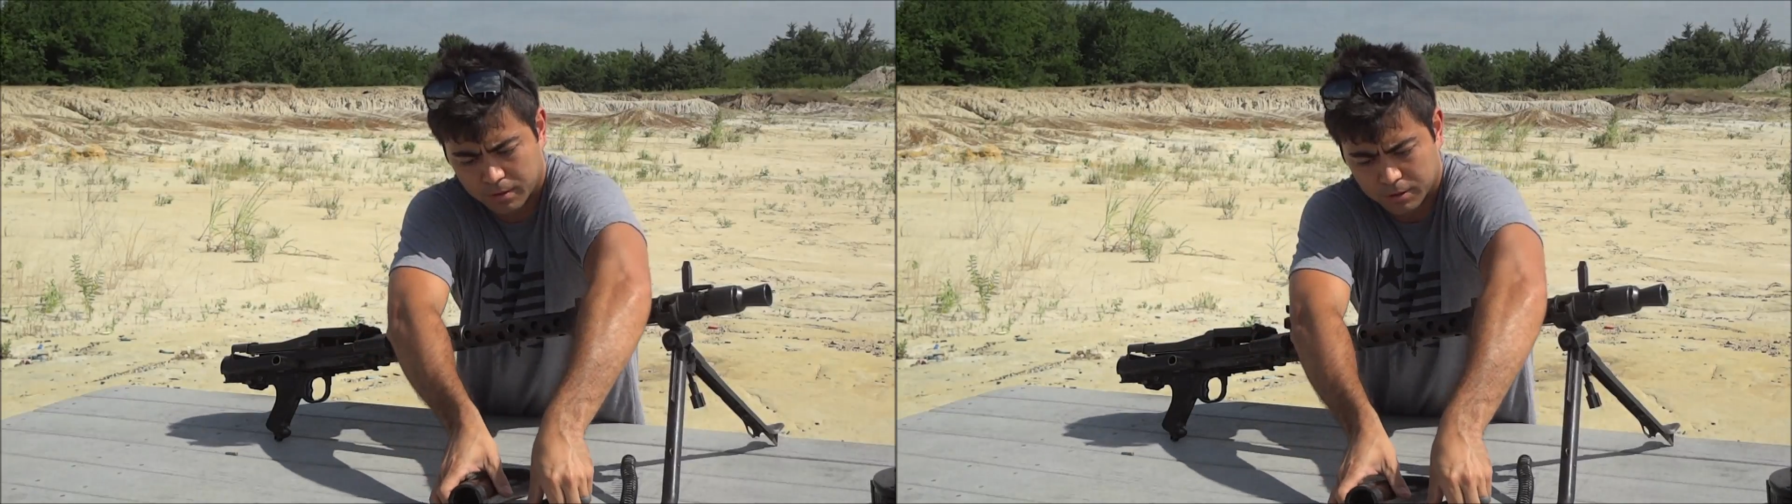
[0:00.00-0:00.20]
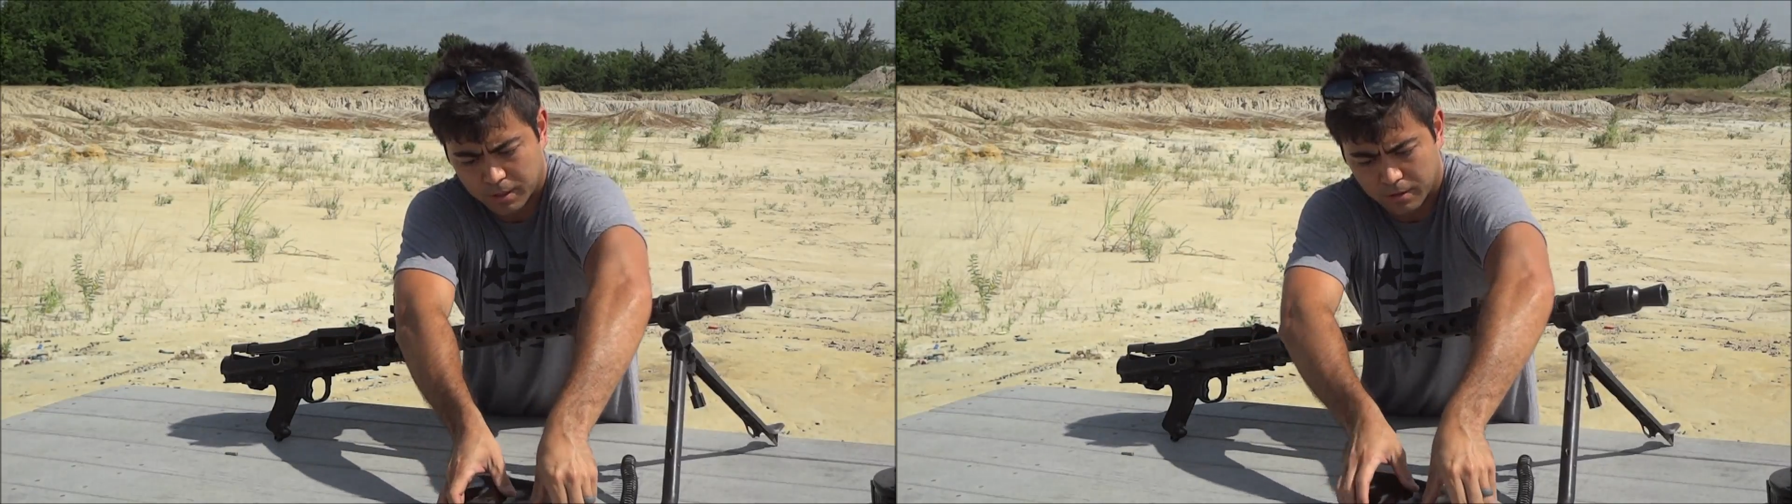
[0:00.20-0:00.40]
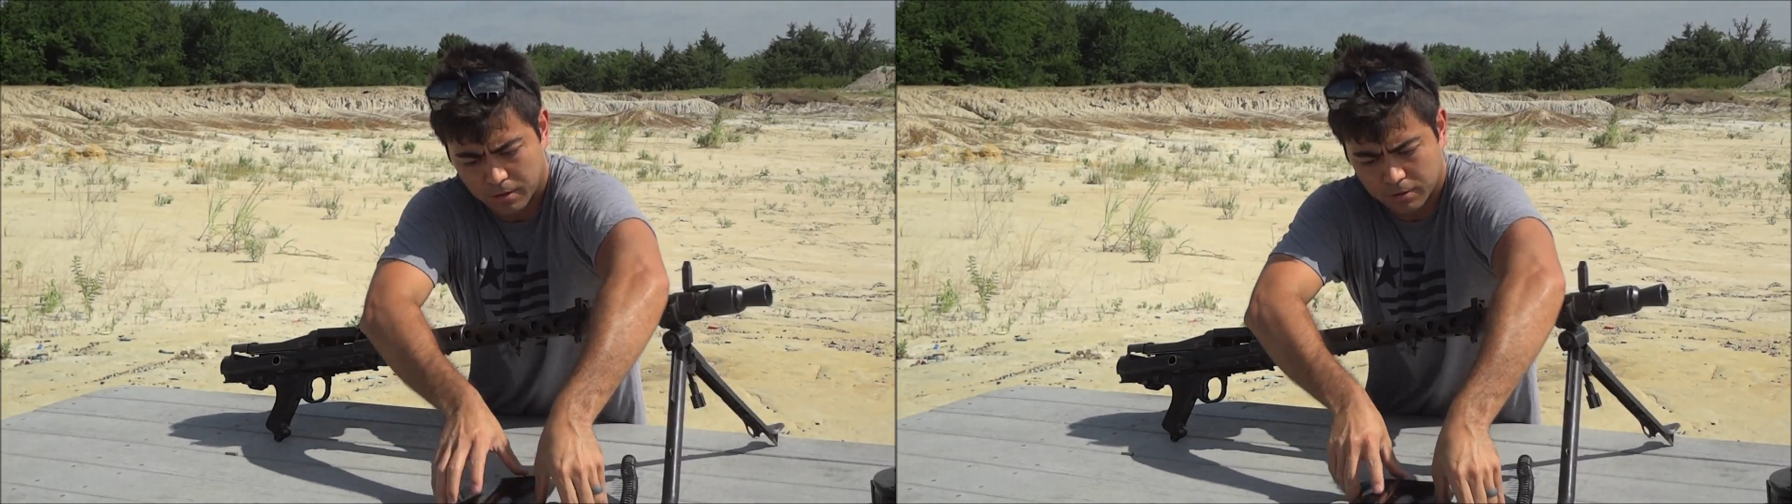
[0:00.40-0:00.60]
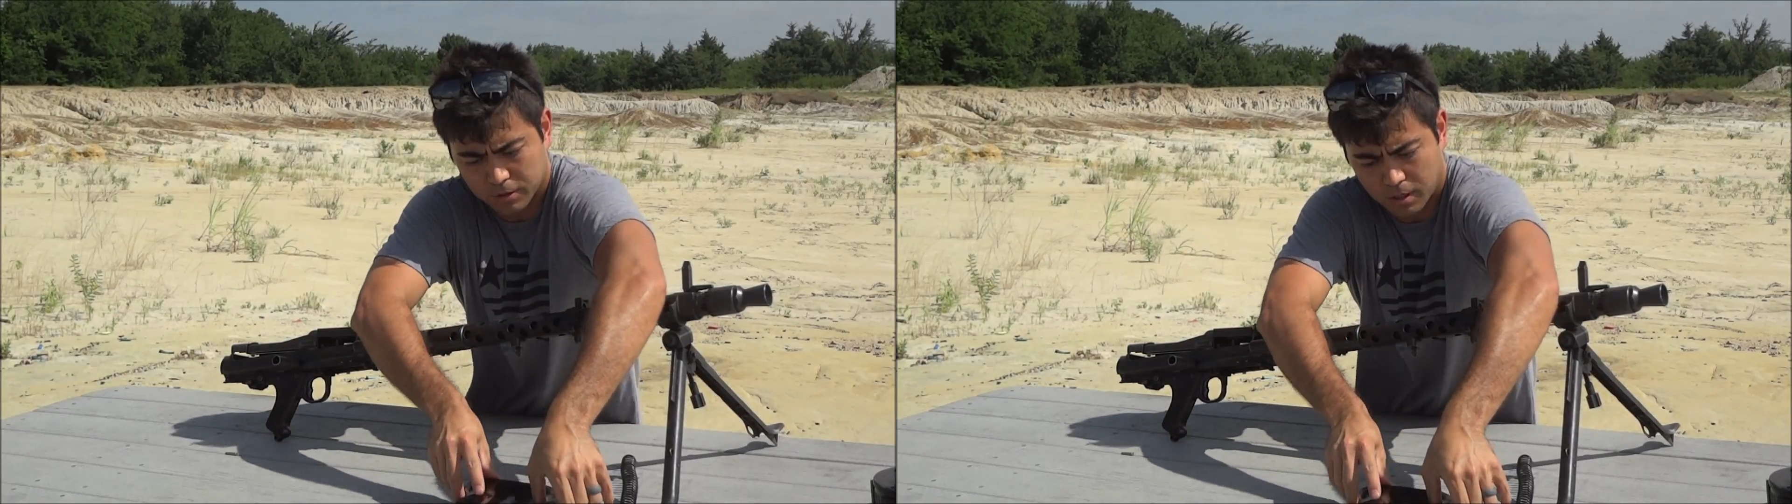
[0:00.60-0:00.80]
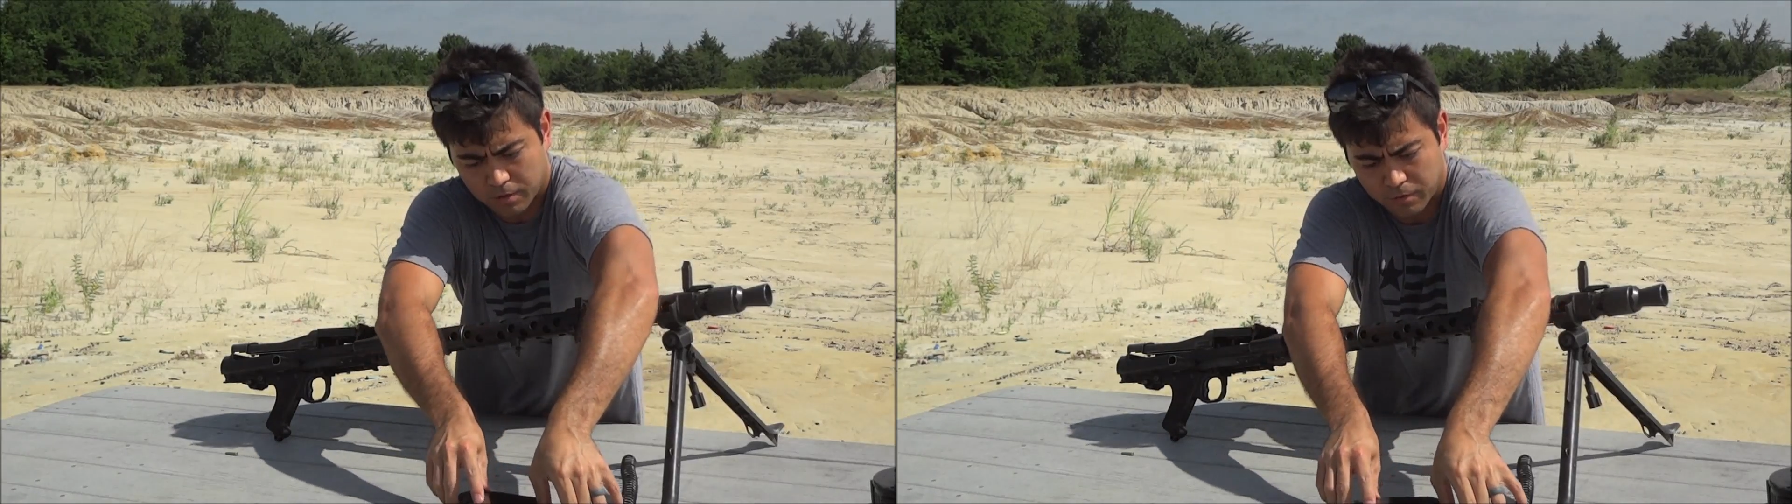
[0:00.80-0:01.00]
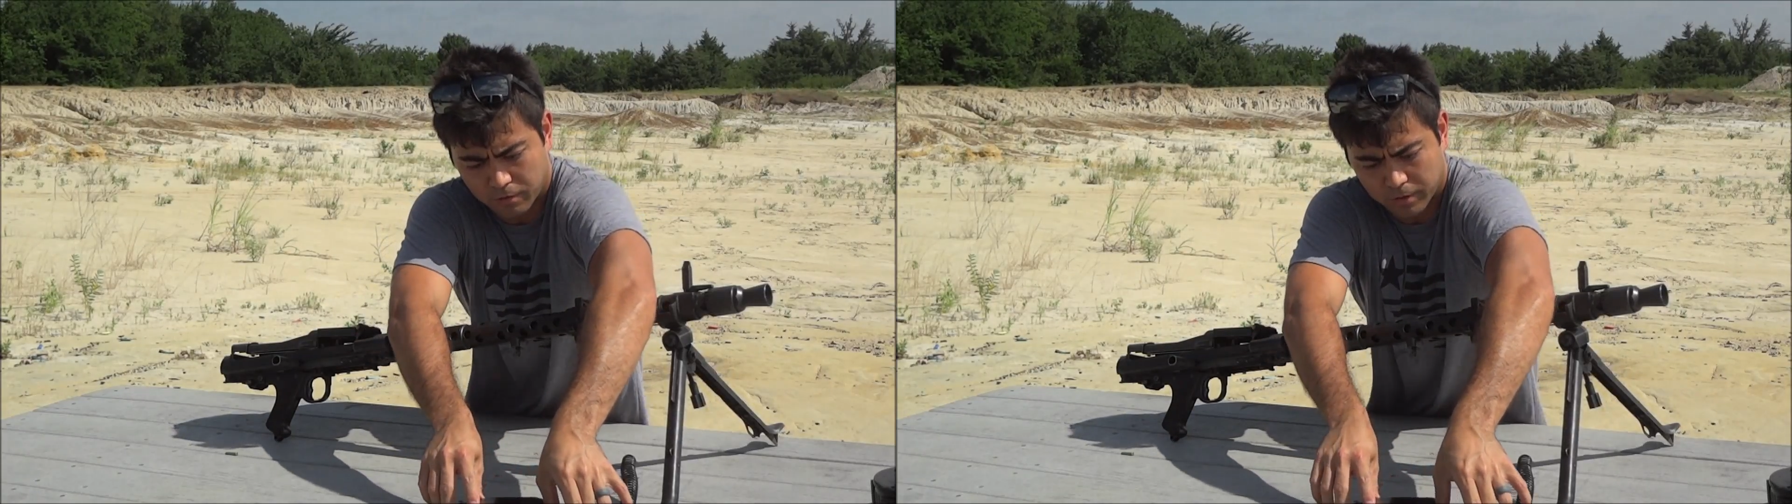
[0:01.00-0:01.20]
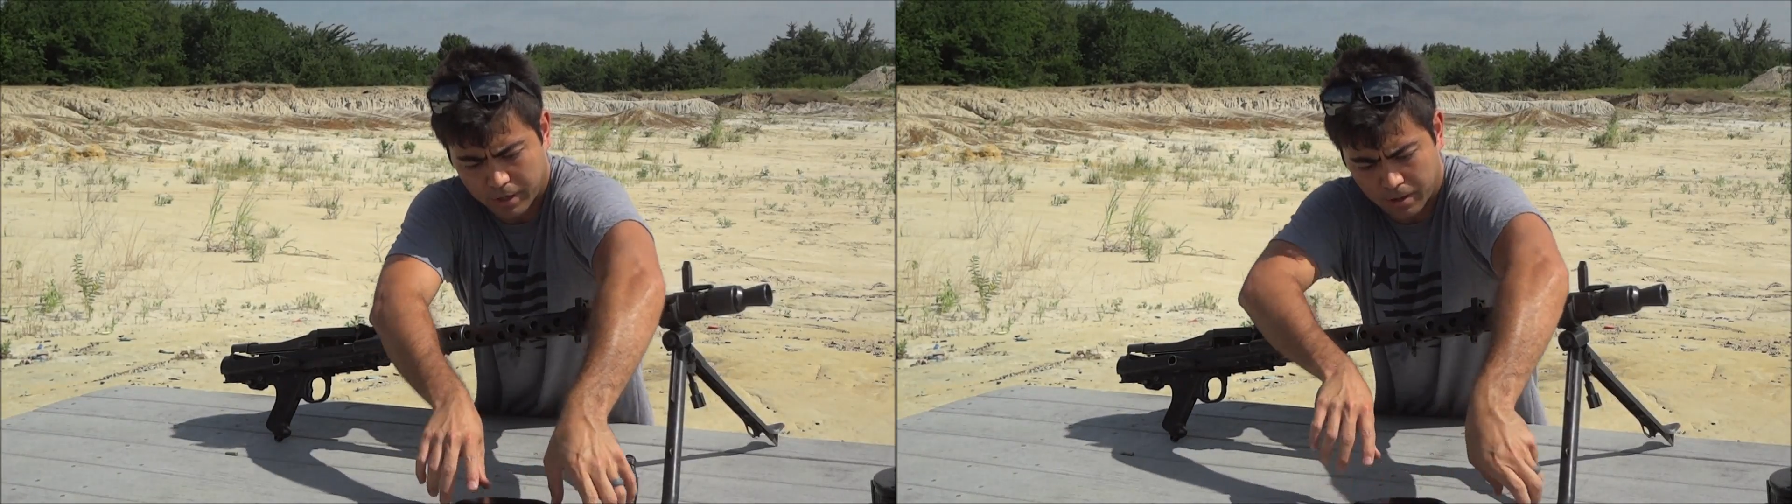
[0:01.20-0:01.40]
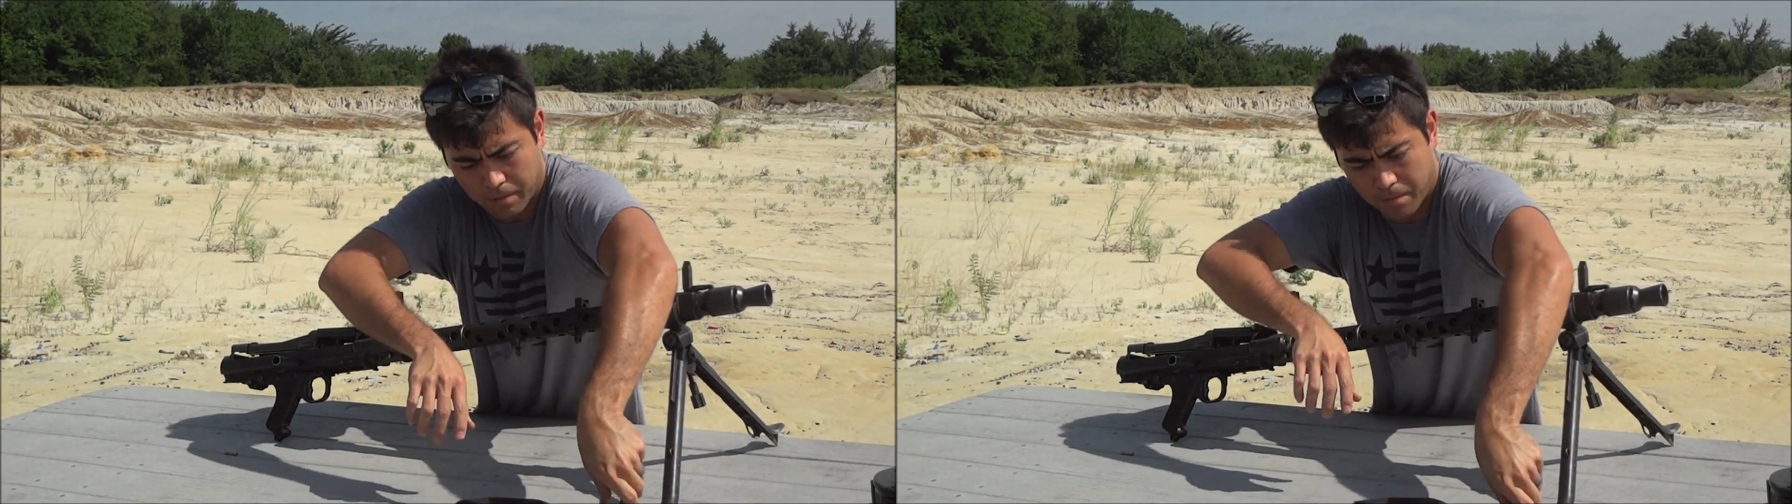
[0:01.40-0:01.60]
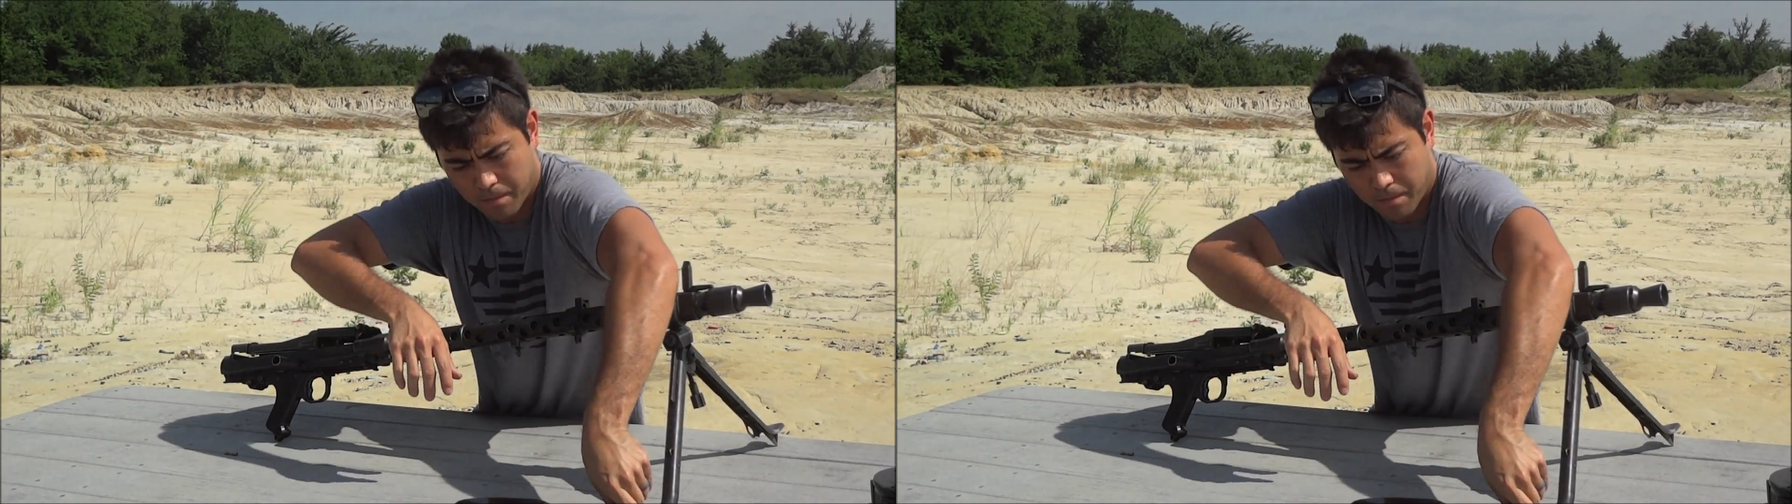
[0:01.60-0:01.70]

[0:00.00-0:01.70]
Set those off over there.